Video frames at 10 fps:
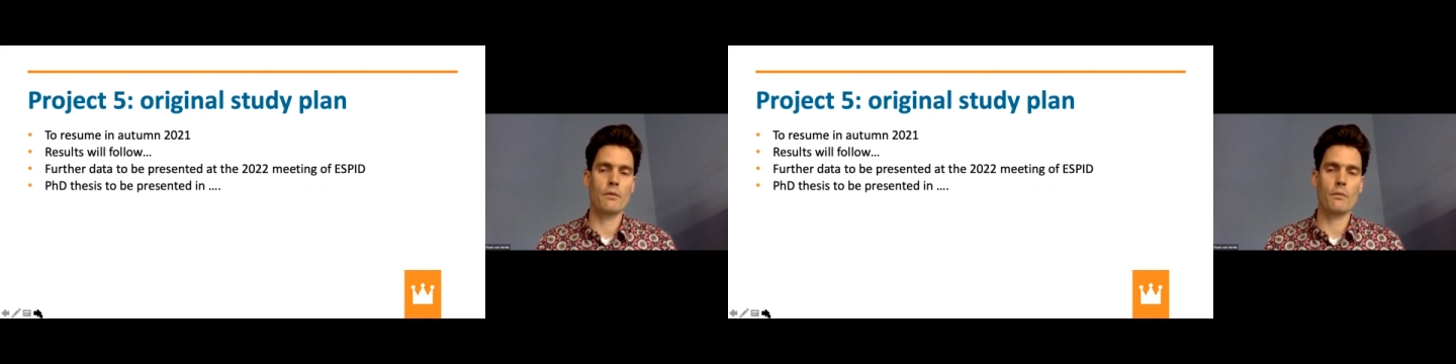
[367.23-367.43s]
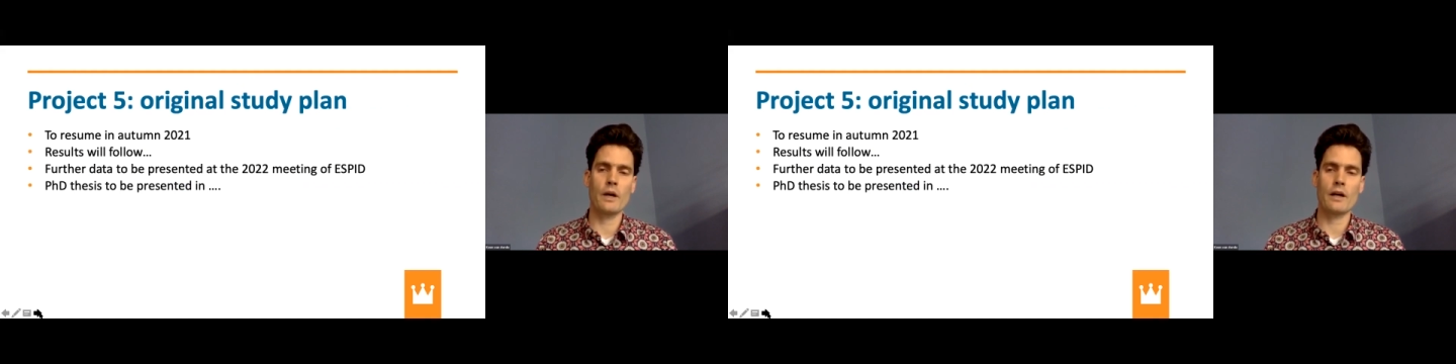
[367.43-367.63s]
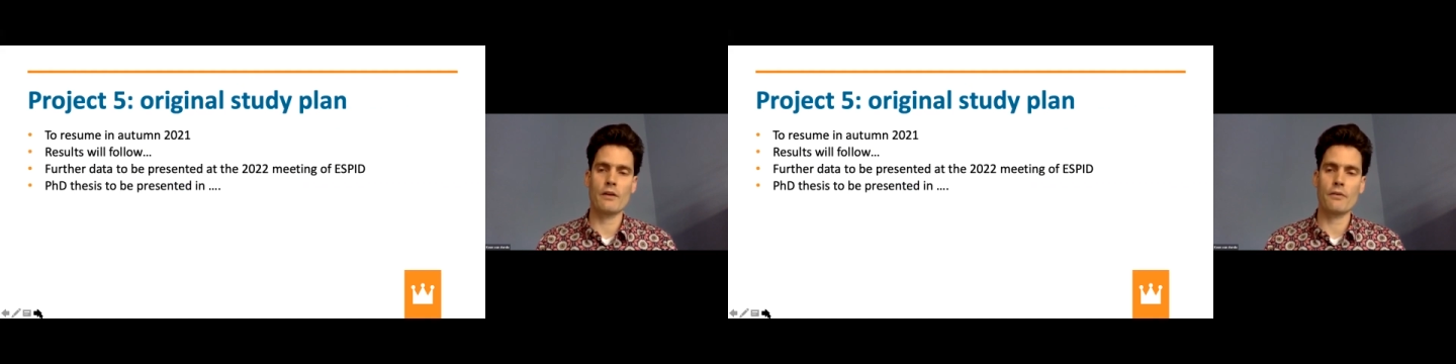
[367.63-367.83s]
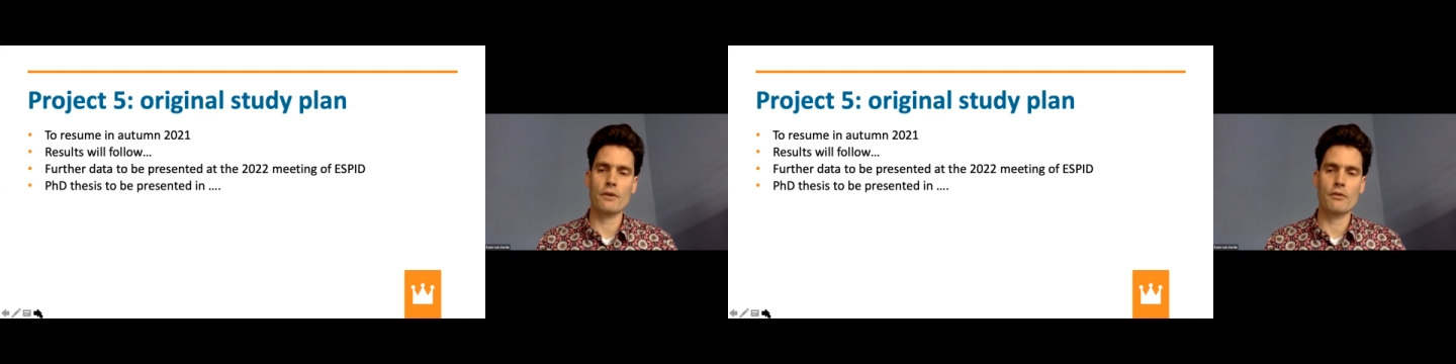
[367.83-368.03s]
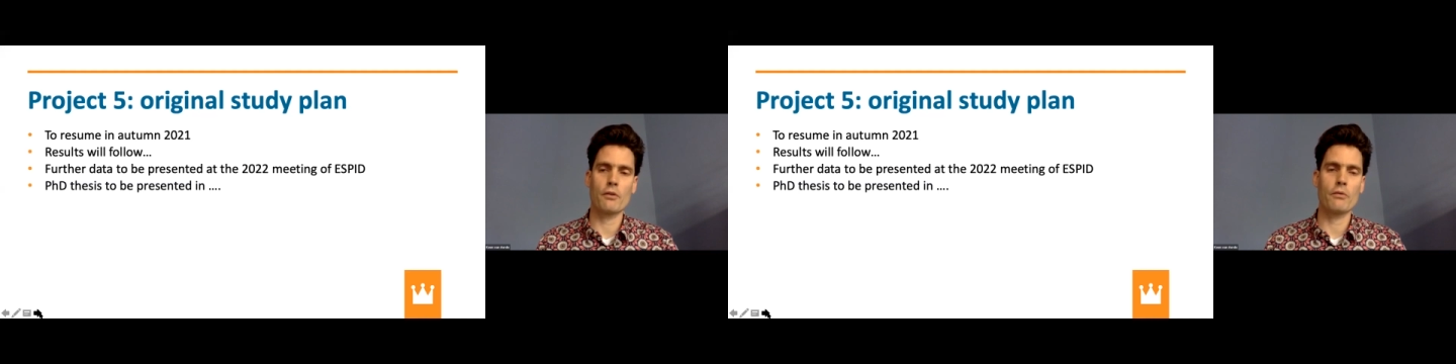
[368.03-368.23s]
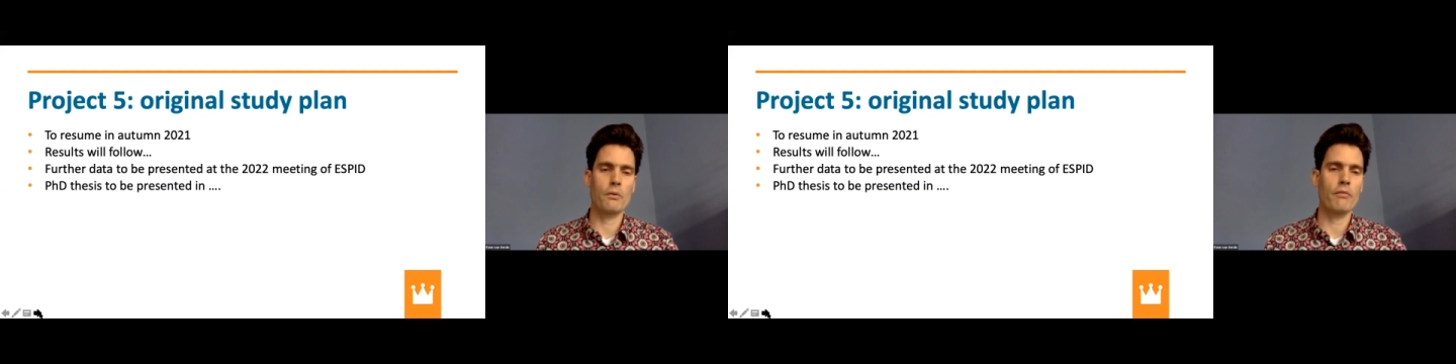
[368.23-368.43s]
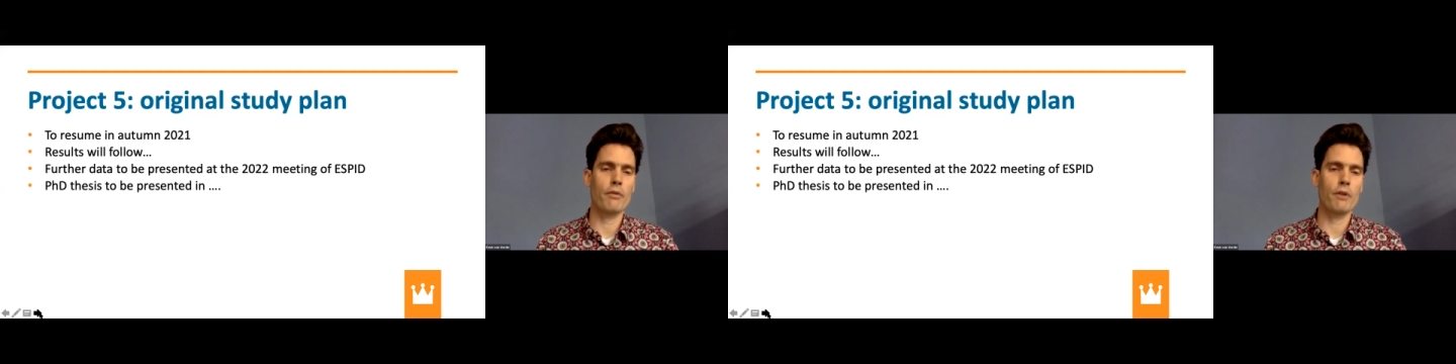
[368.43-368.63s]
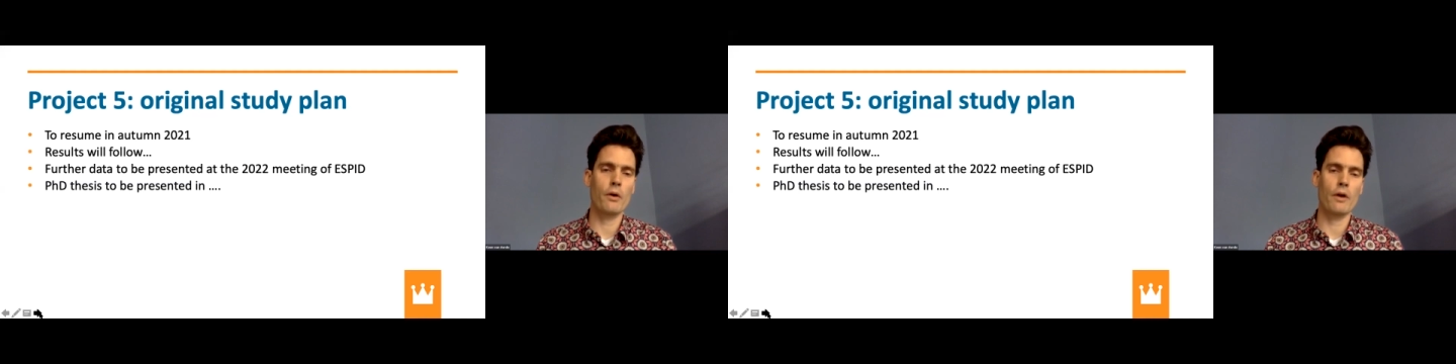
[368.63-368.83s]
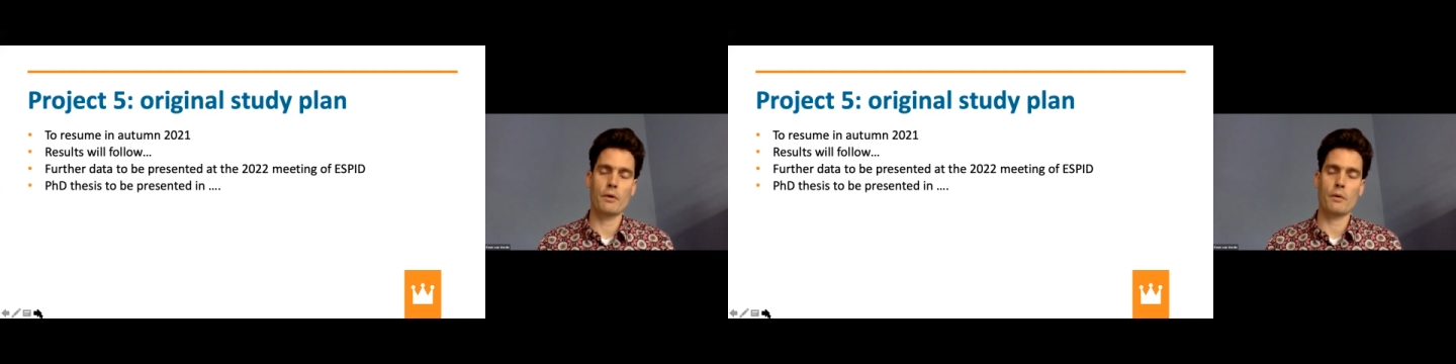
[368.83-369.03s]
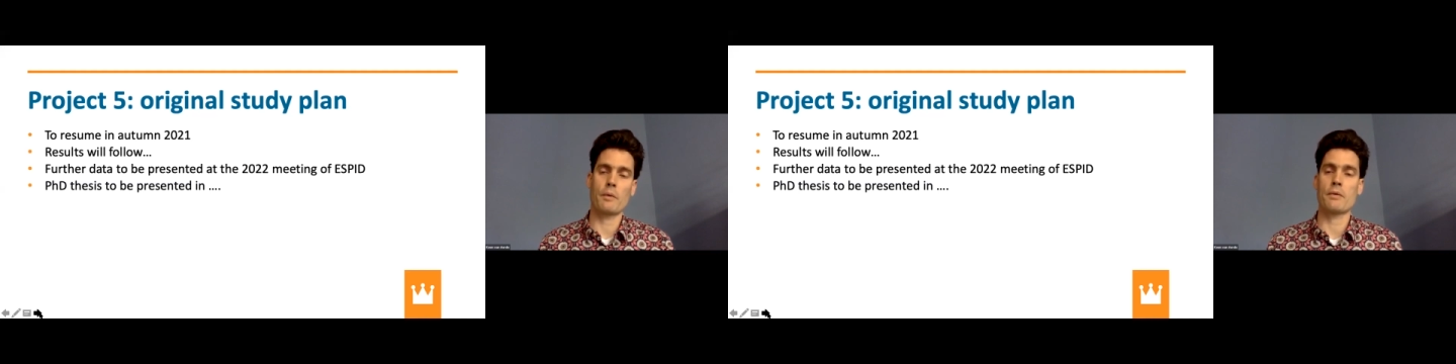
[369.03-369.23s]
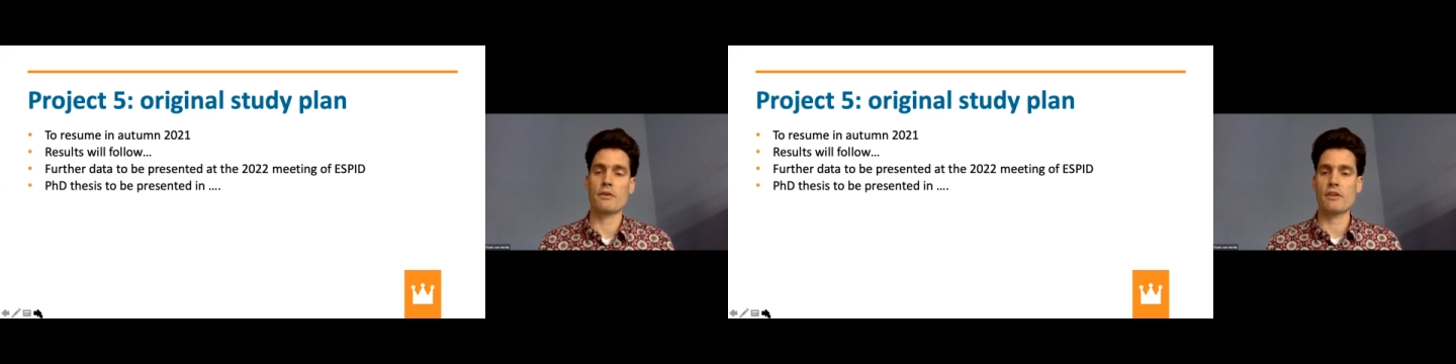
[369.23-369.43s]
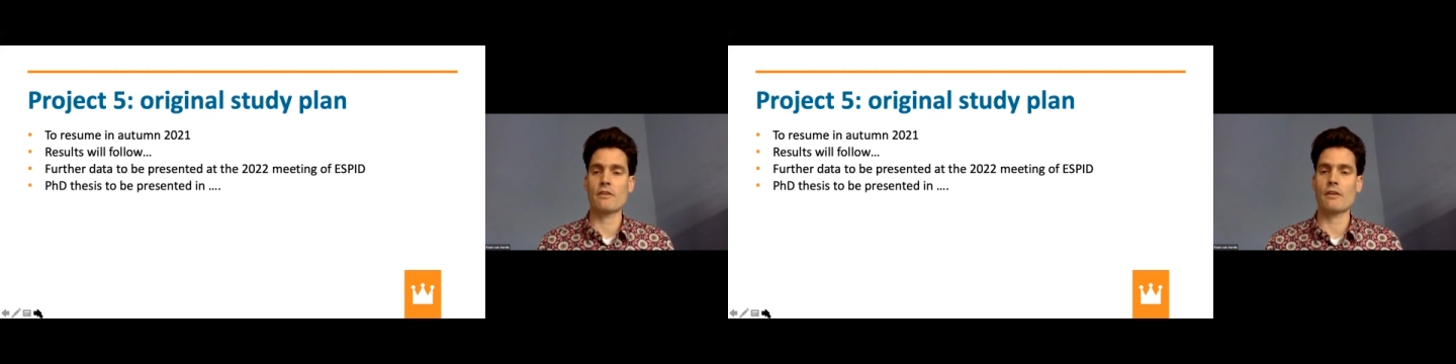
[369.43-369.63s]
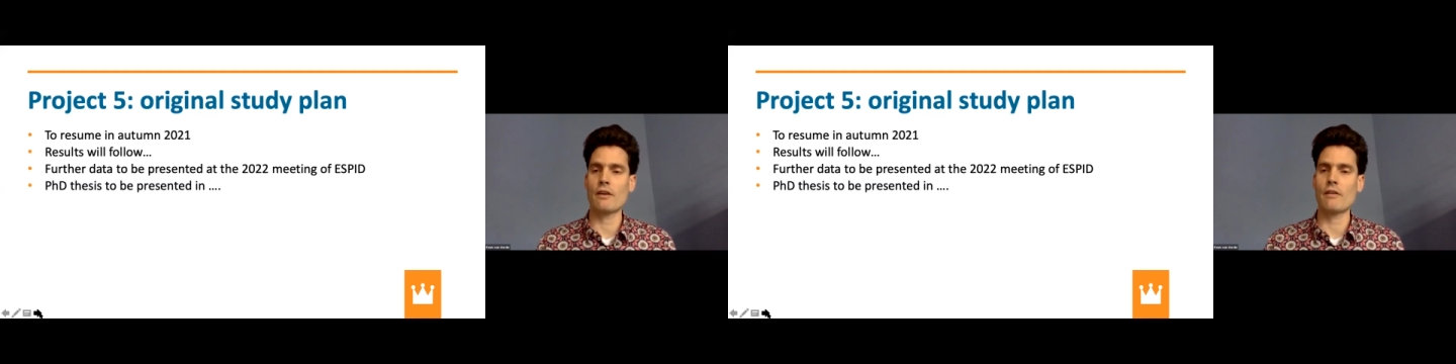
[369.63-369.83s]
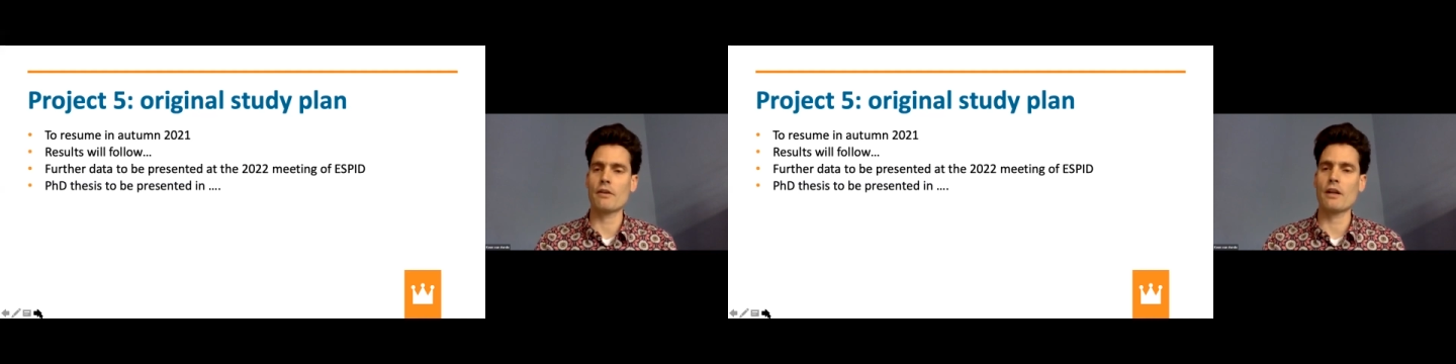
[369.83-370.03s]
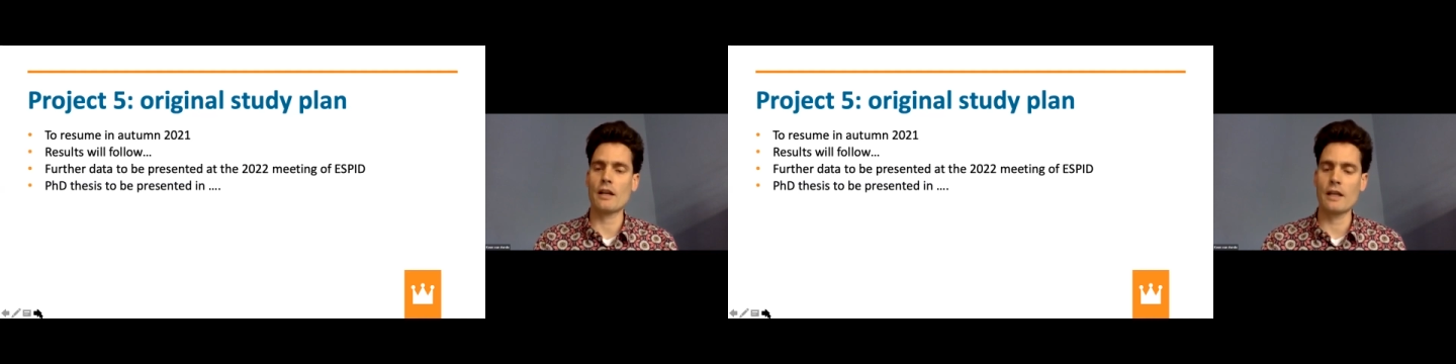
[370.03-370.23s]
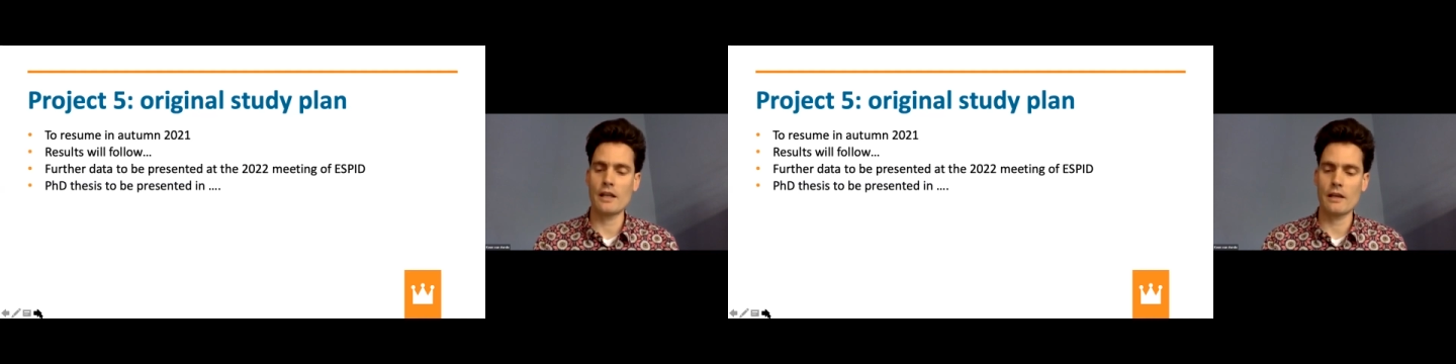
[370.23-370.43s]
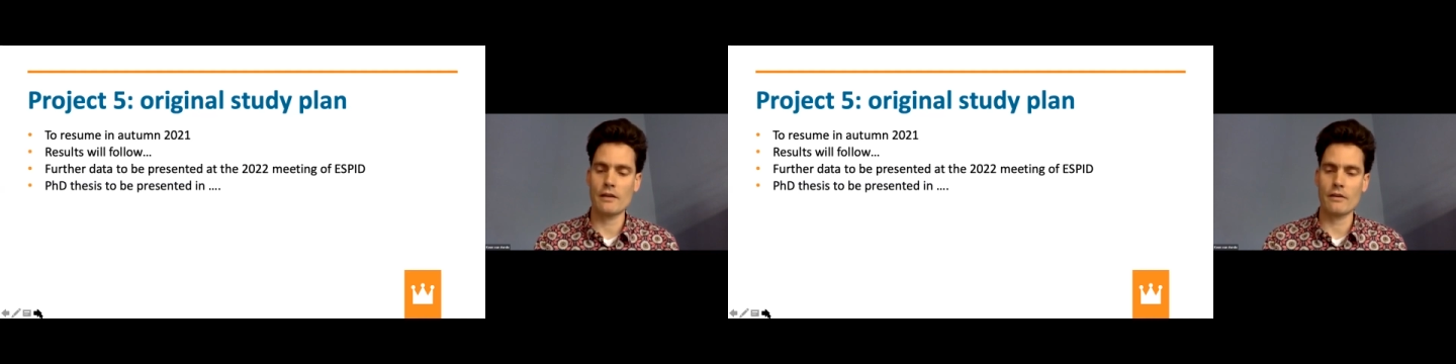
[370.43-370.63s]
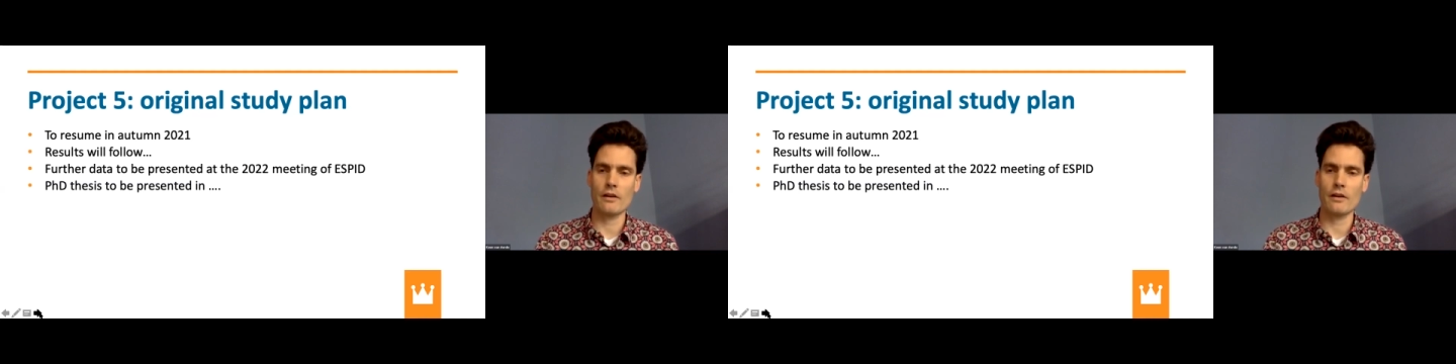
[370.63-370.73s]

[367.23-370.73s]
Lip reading: where the results will follow and will be presented definitely at